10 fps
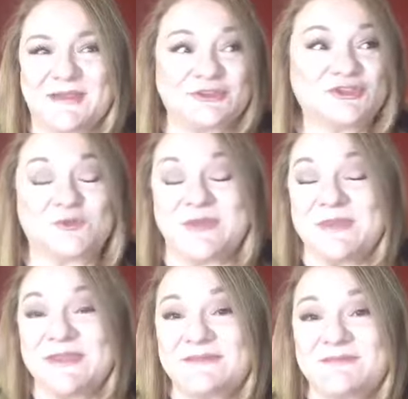
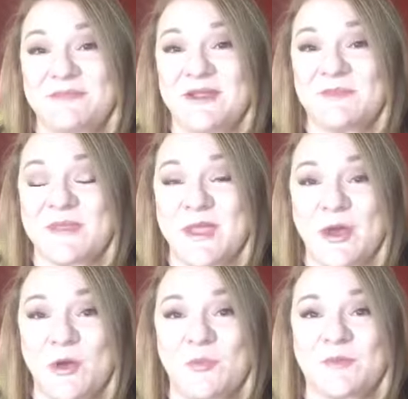Swimming might
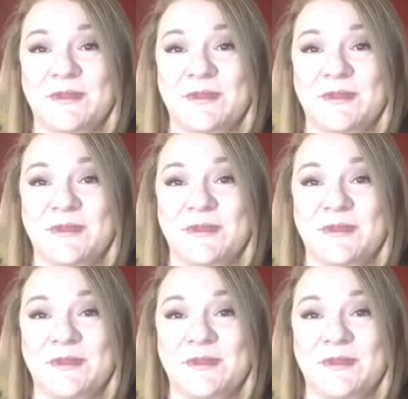help.